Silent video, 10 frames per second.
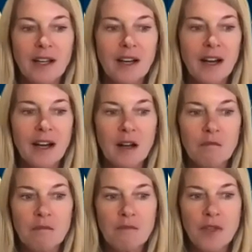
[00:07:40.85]

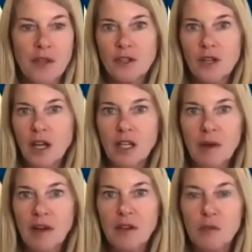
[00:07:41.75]
that are talking
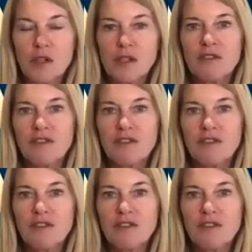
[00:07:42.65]
about their personal